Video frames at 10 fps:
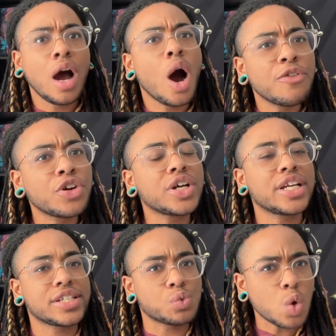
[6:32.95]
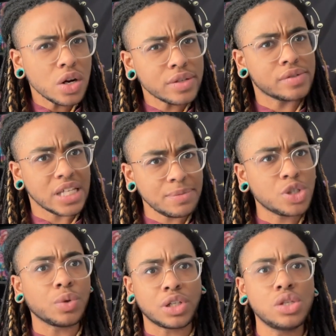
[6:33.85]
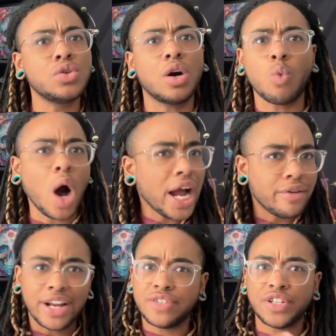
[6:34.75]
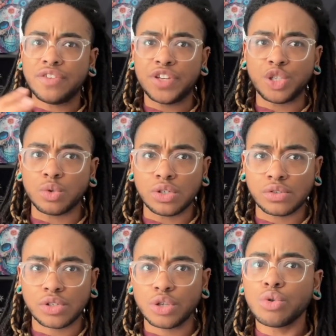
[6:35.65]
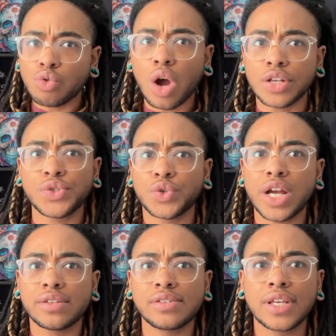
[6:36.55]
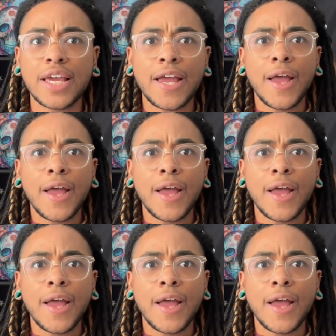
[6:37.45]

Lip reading: However, his work seems to include a wide range of individuals who cross-dress,